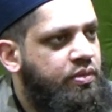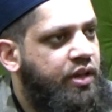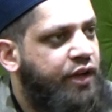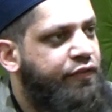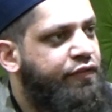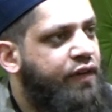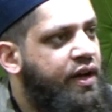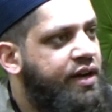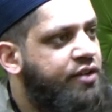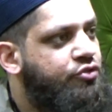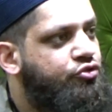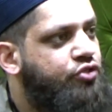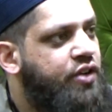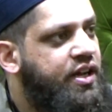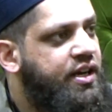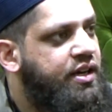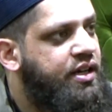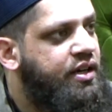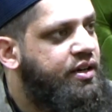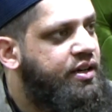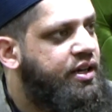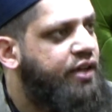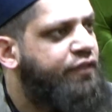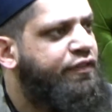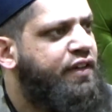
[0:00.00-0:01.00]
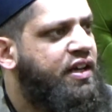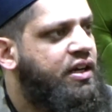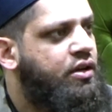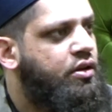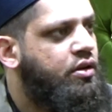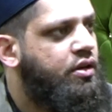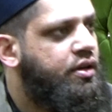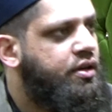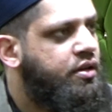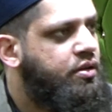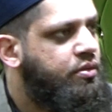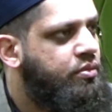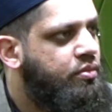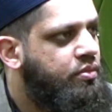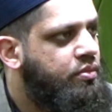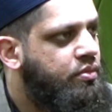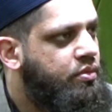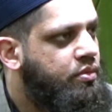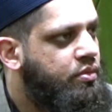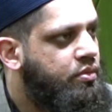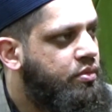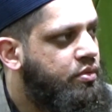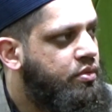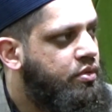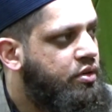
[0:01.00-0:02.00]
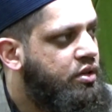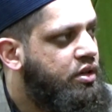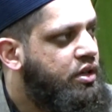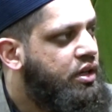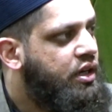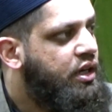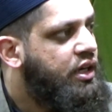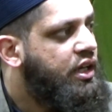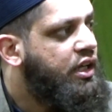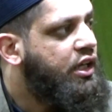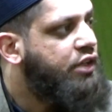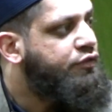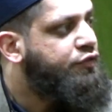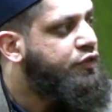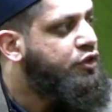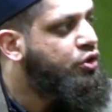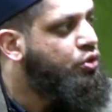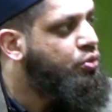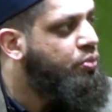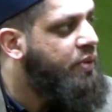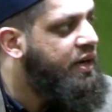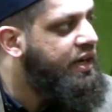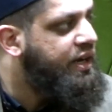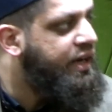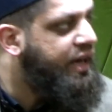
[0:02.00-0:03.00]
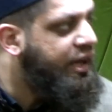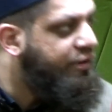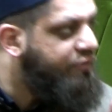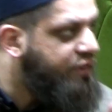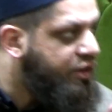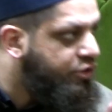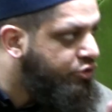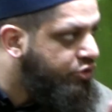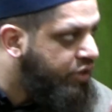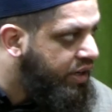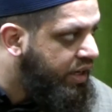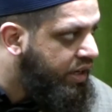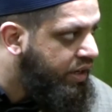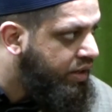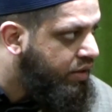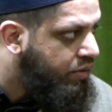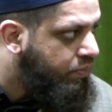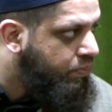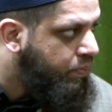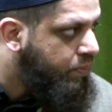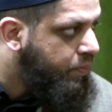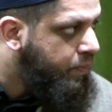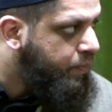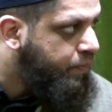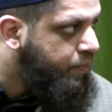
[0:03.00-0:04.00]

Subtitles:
They find reading difficult. If you will never read,